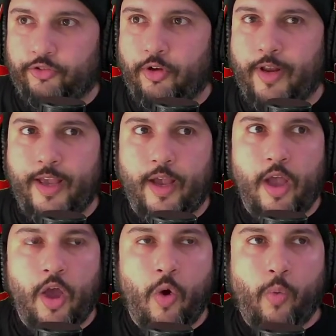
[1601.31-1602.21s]
So like
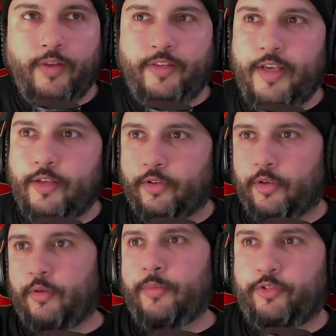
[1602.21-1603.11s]
one thing is,
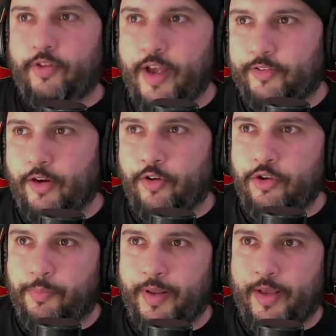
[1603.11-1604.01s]
Mr. X, I know
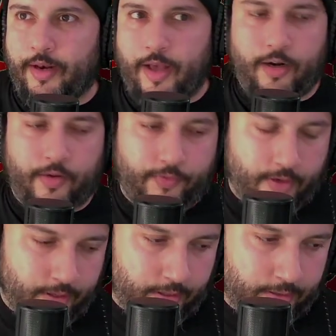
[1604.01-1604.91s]
you play a lot
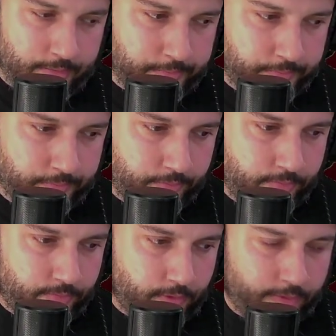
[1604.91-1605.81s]
of
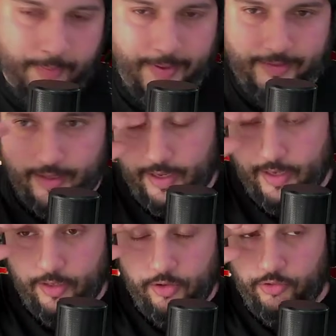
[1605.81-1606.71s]
Dead by
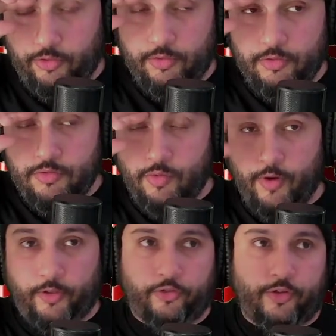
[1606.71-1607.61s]
Daylight. You do
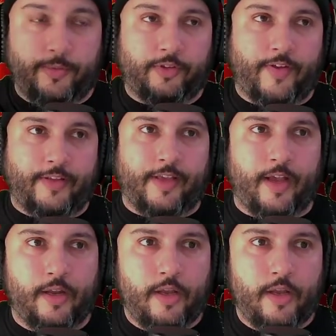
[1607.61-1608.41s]
words on stream and stuff like that.